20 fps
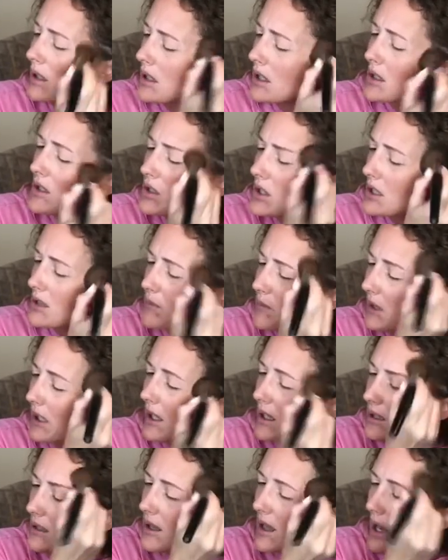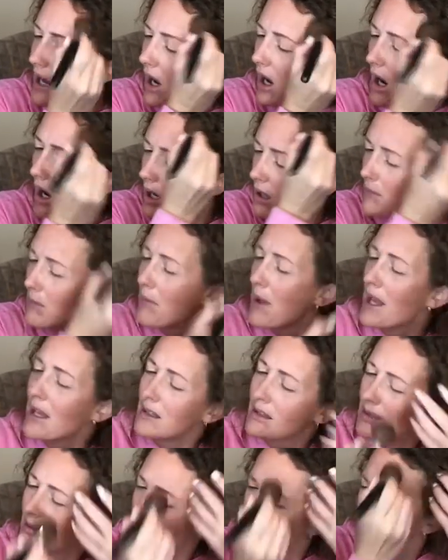just because they are meant
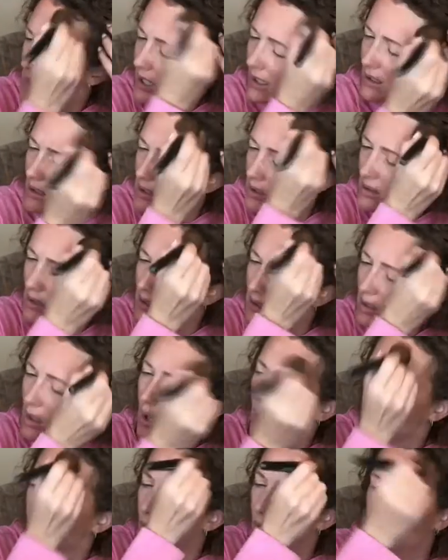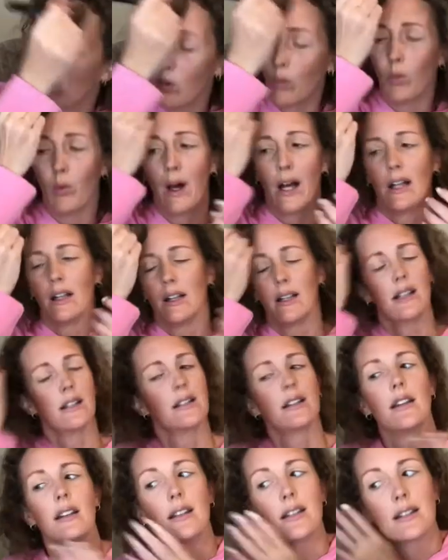to mix so well into
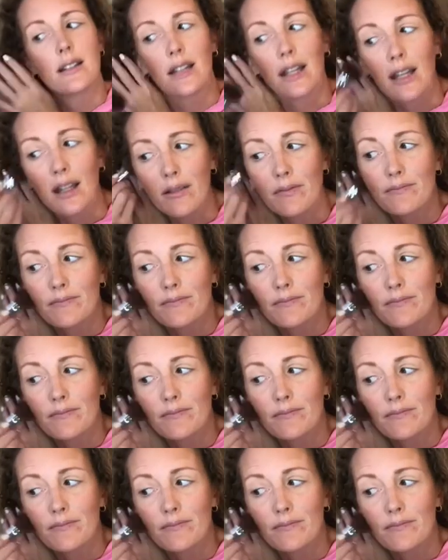the skin.